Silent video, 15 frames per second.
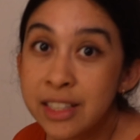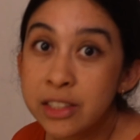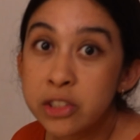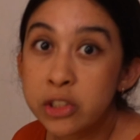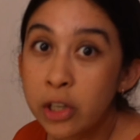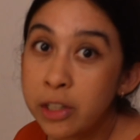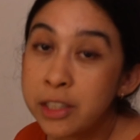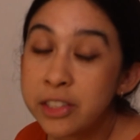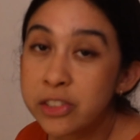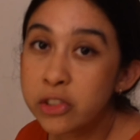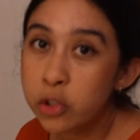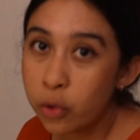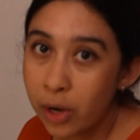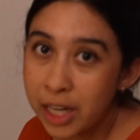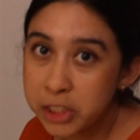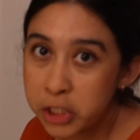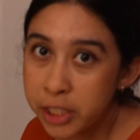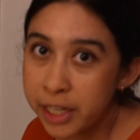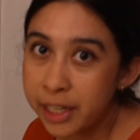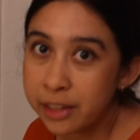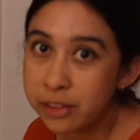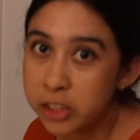started
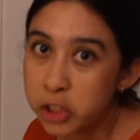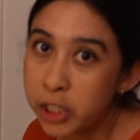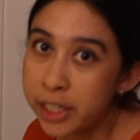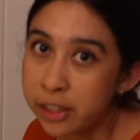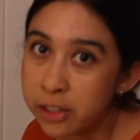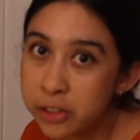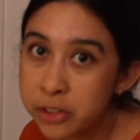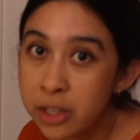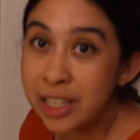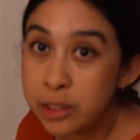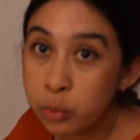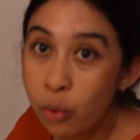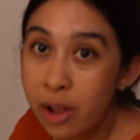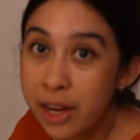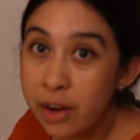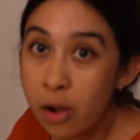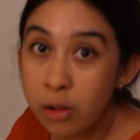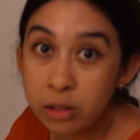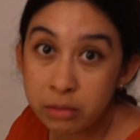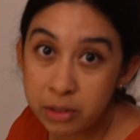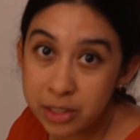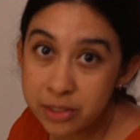scratching the chairs. That's why all
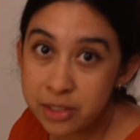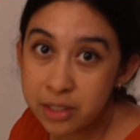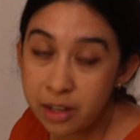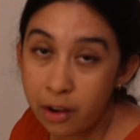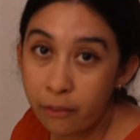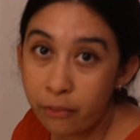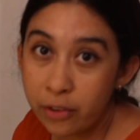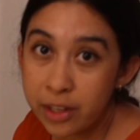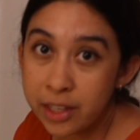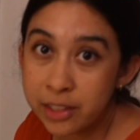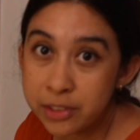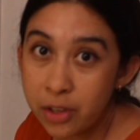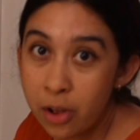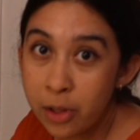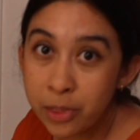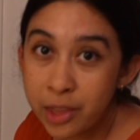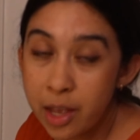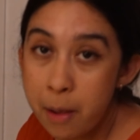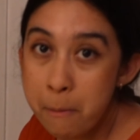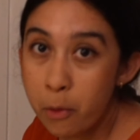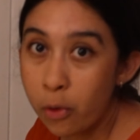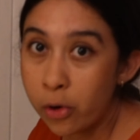of this stuff is on
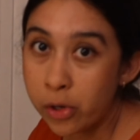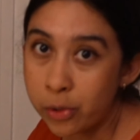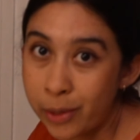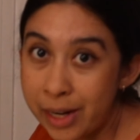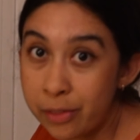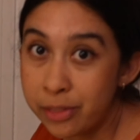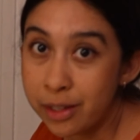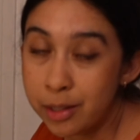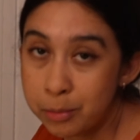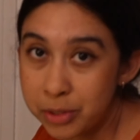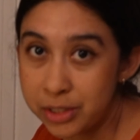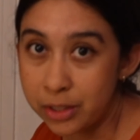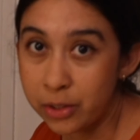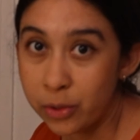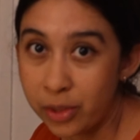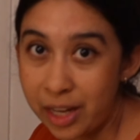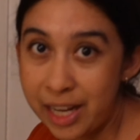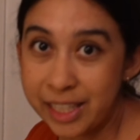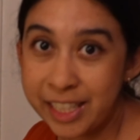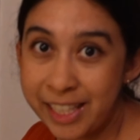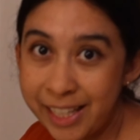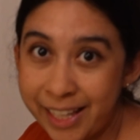them or around them so
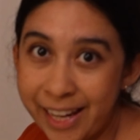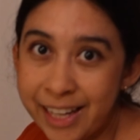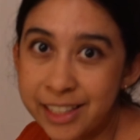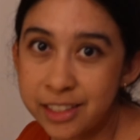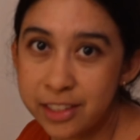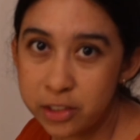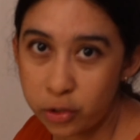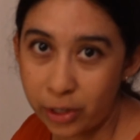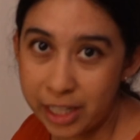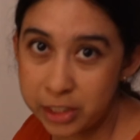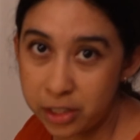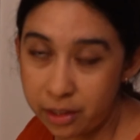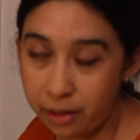that he can't scratch